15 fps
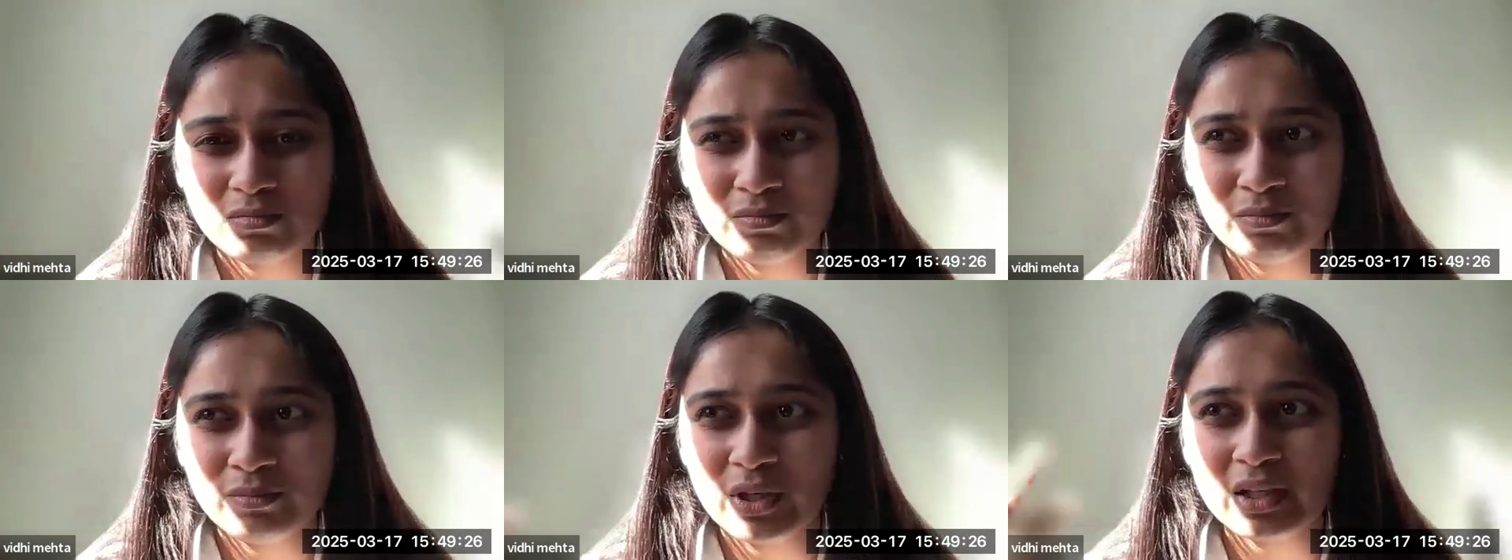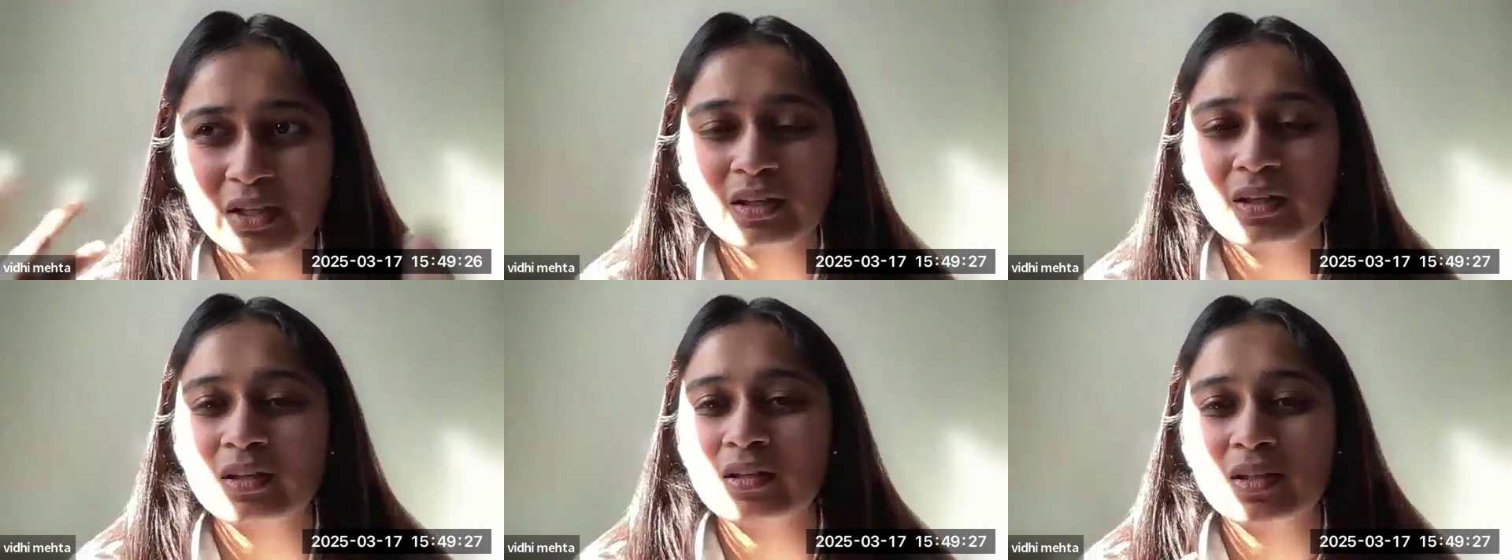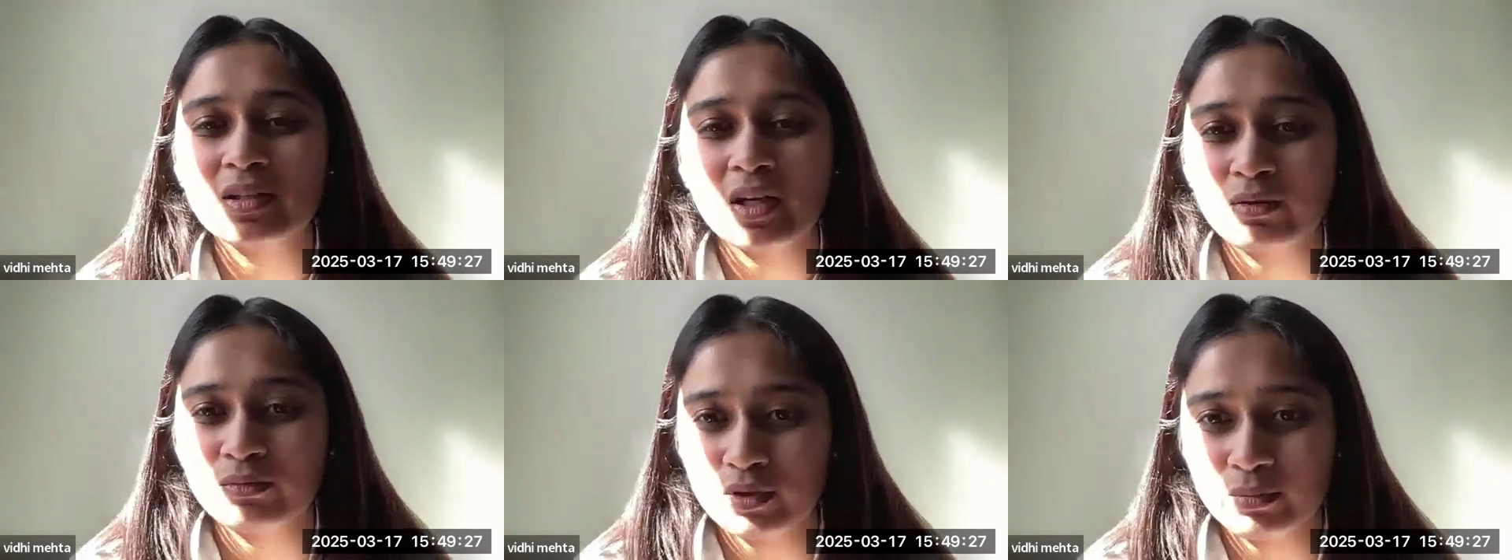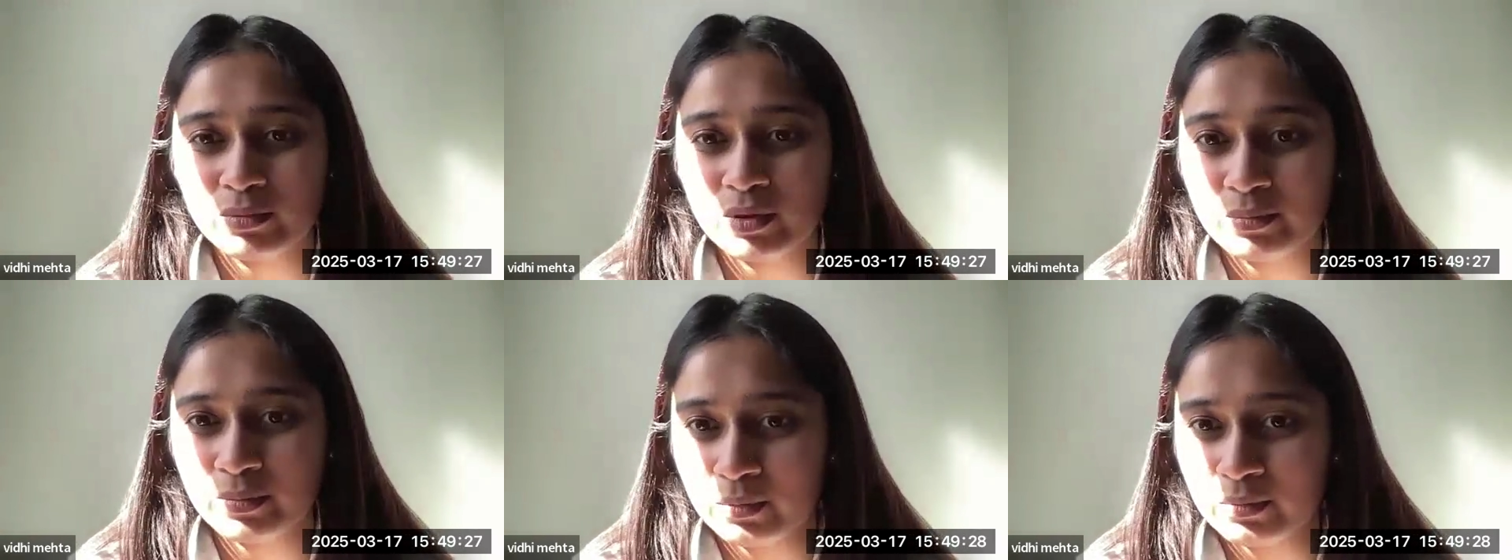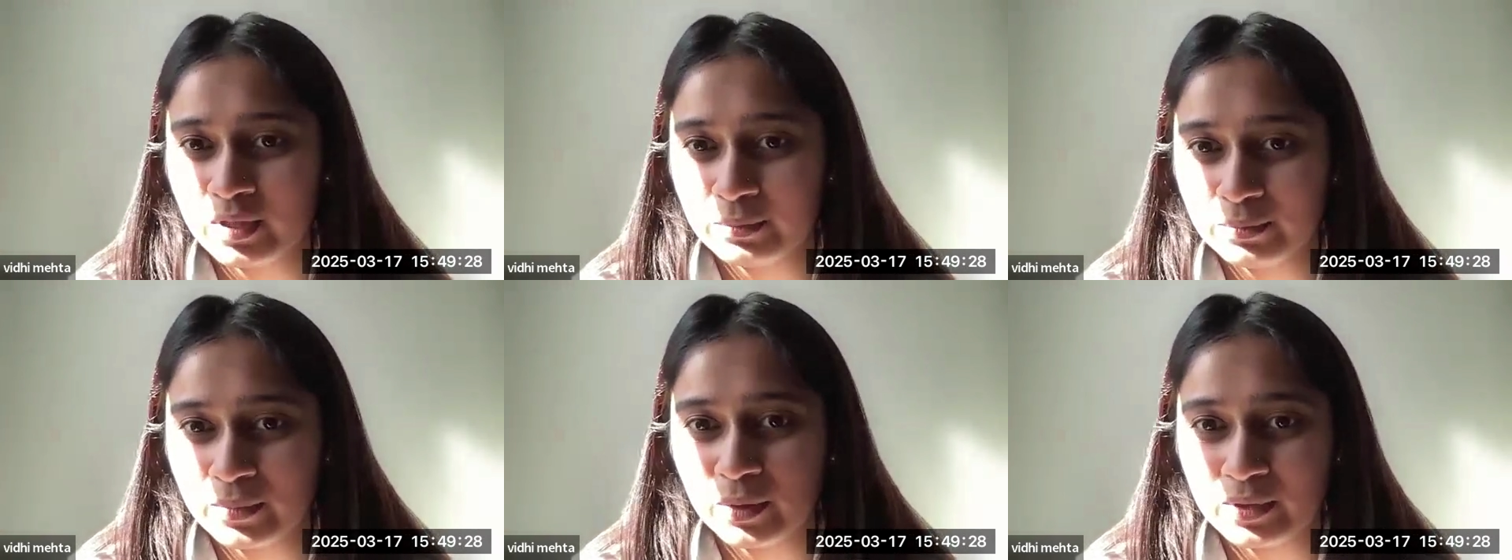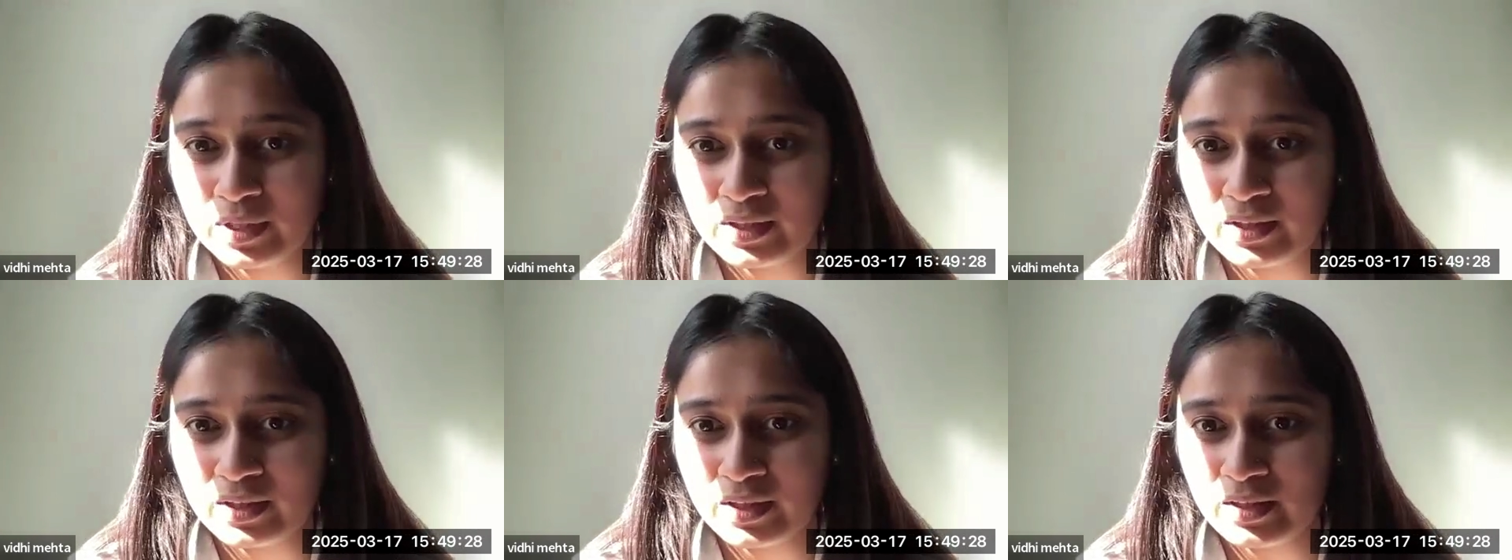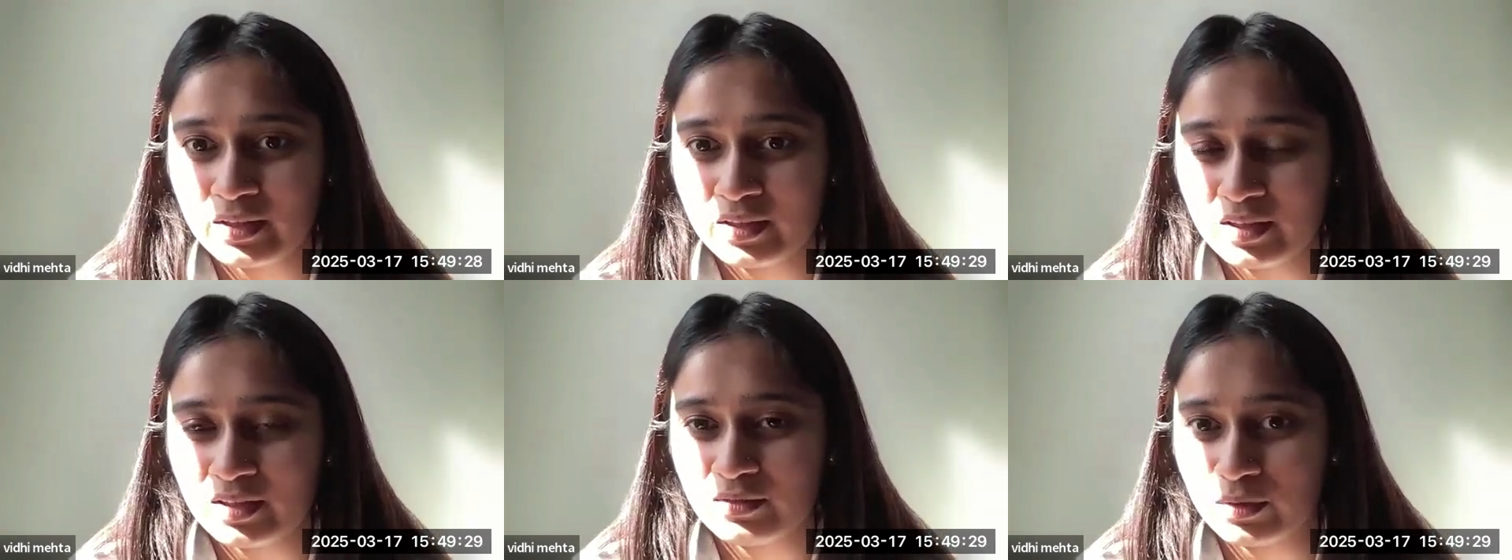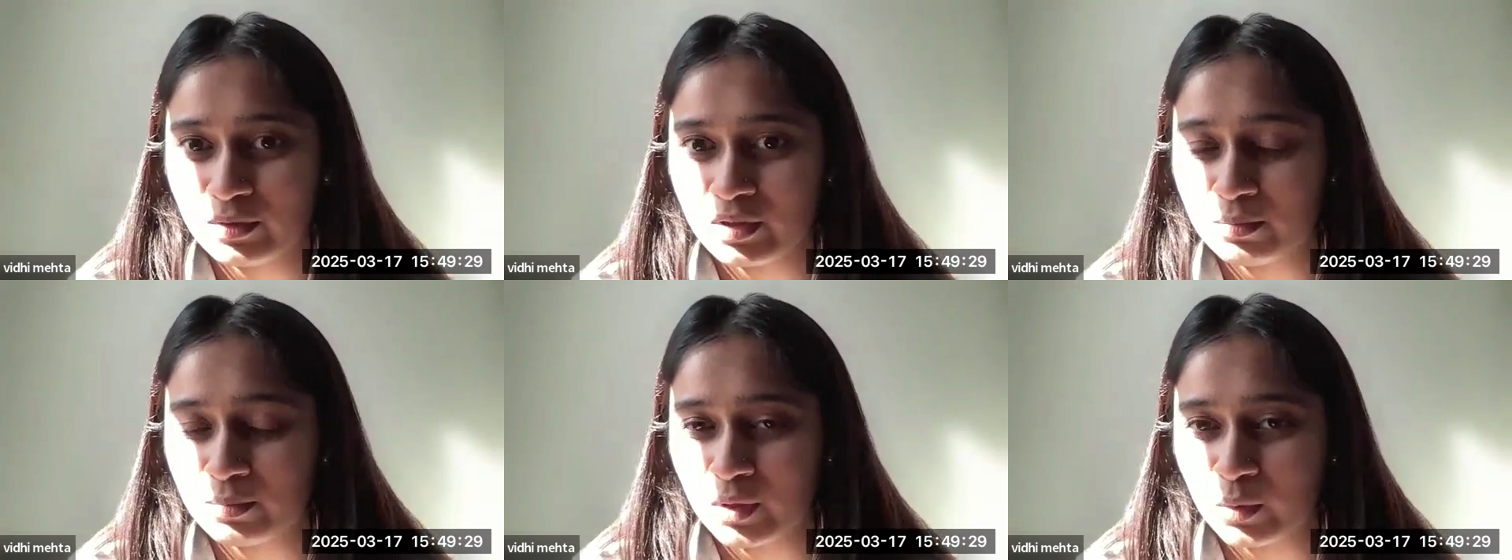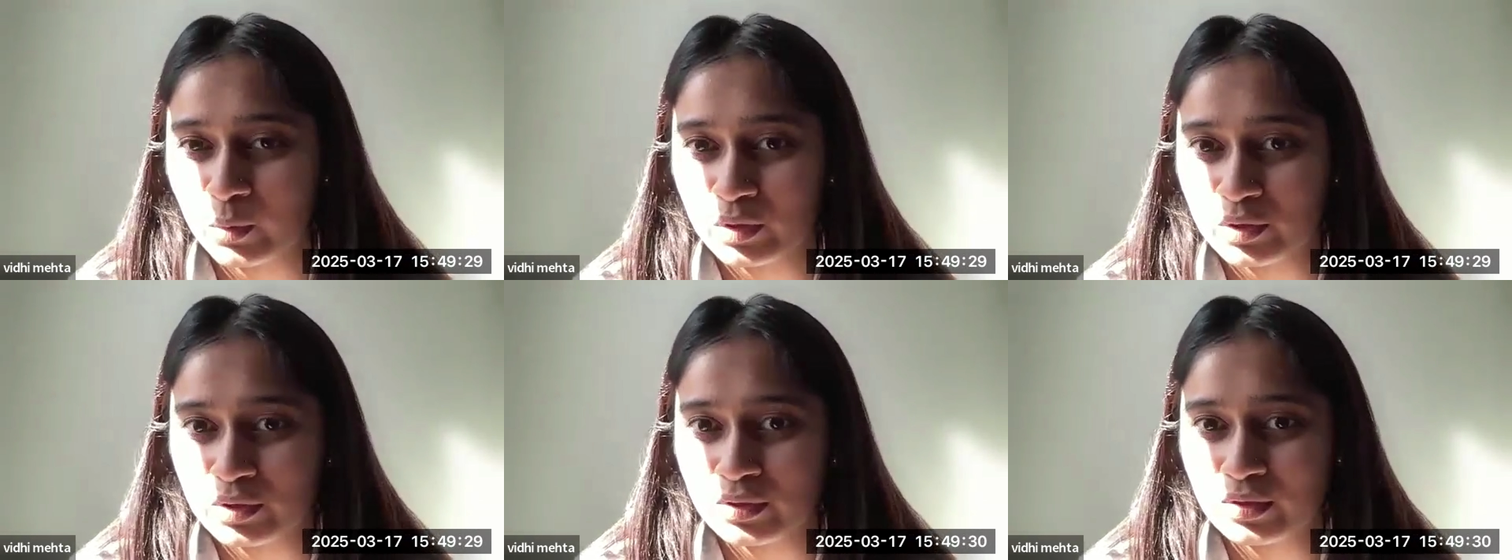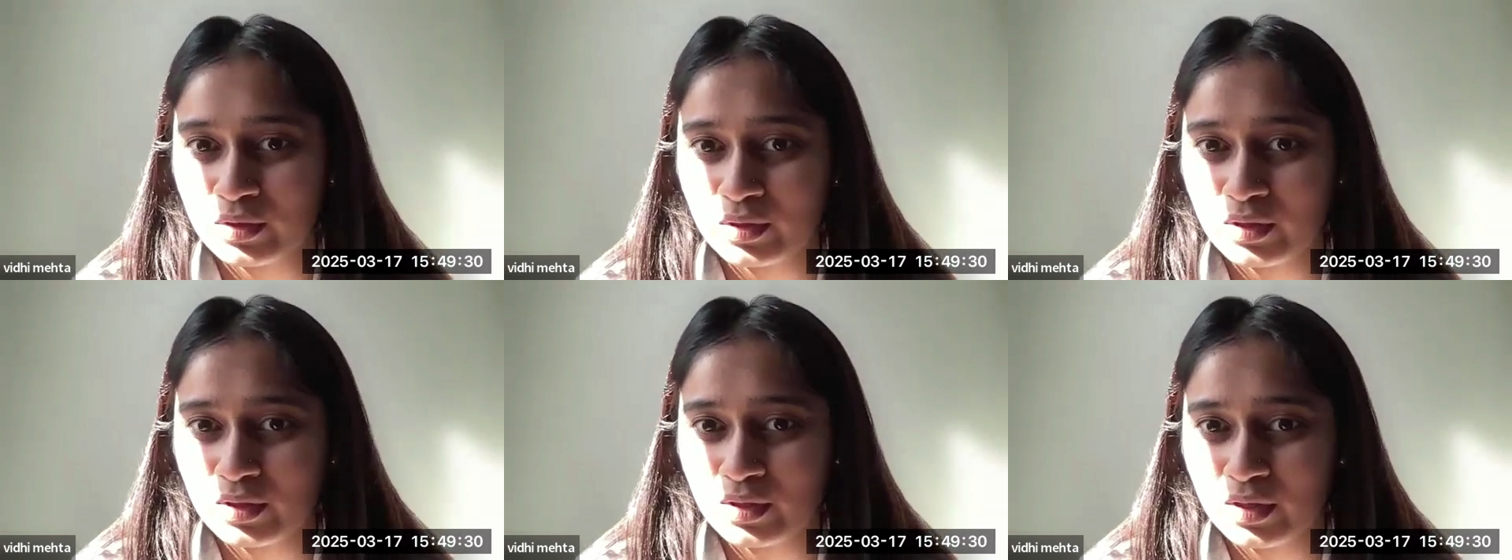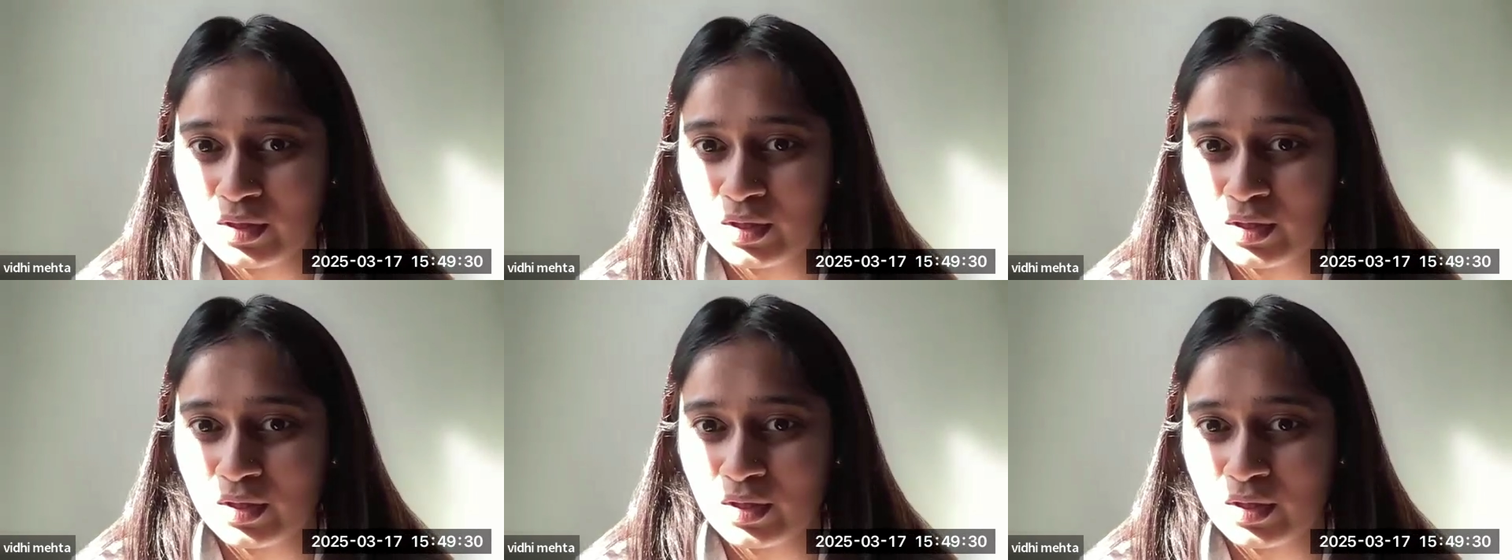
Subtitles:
uh, bringing it down from the public eye, if you get my question?